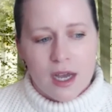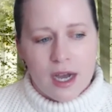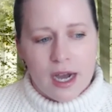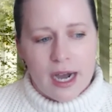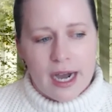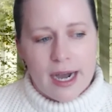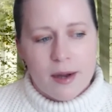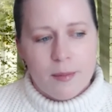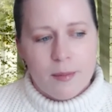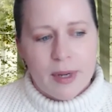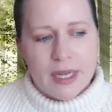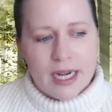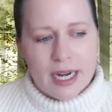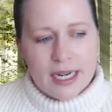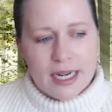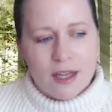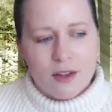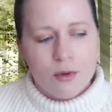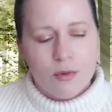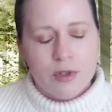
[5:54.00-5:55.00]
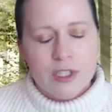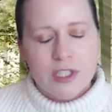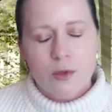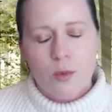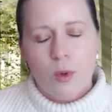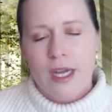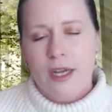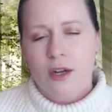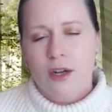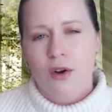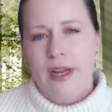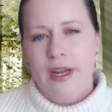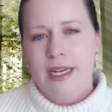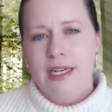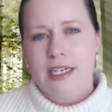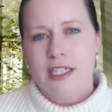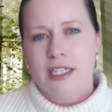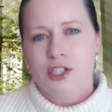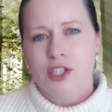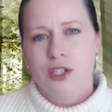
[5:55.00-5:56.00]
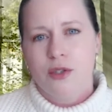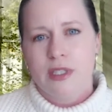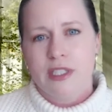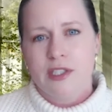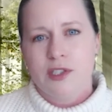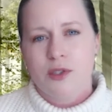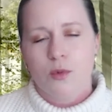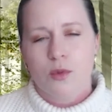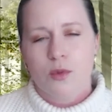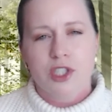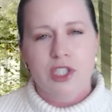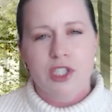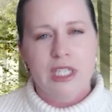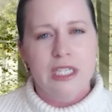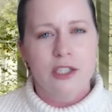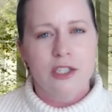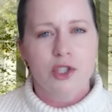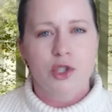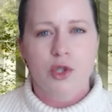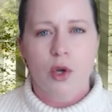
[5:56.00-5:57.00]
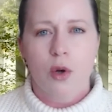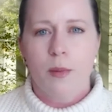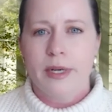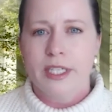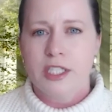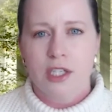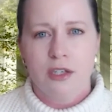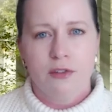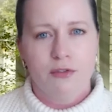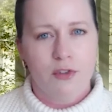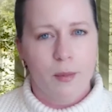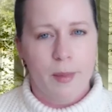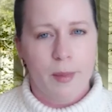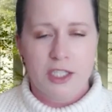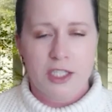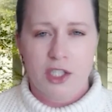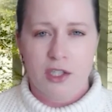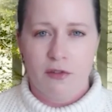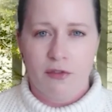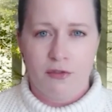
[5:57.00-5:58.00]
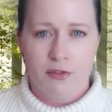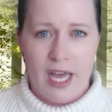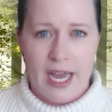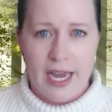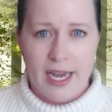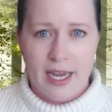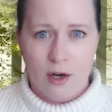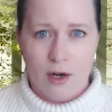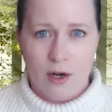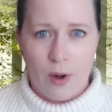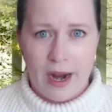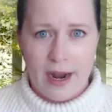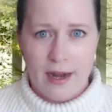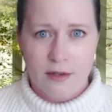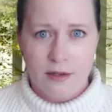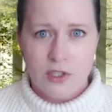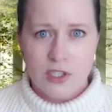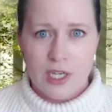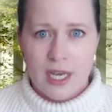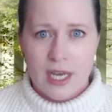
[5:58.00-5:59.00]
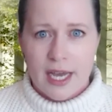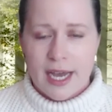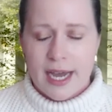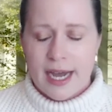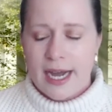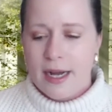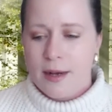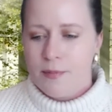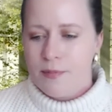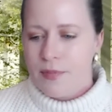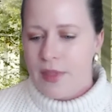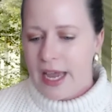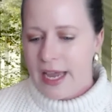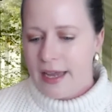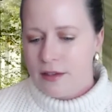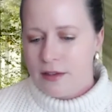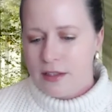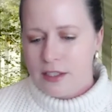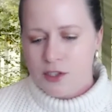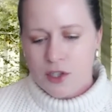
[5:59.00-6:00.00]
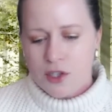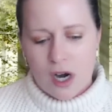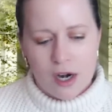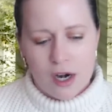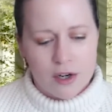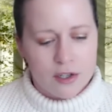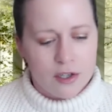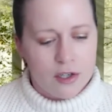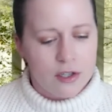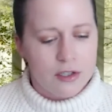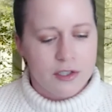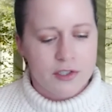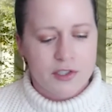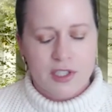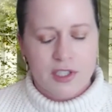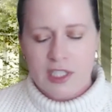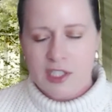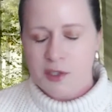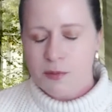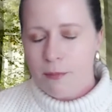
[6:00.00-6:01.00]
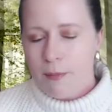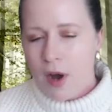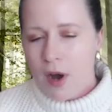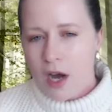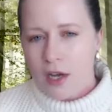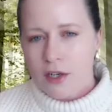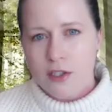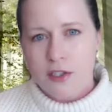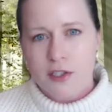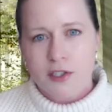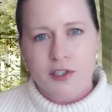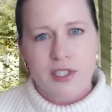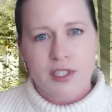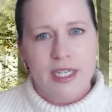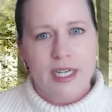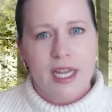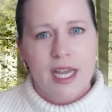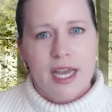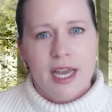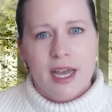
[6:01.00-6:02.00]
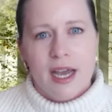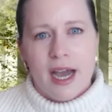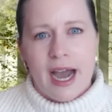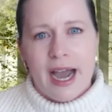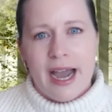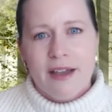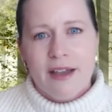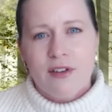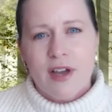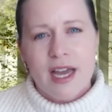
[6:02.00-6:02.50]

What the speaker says: But another reason why I created it too is we're seeing so much information flying around that these articles and these models. And I've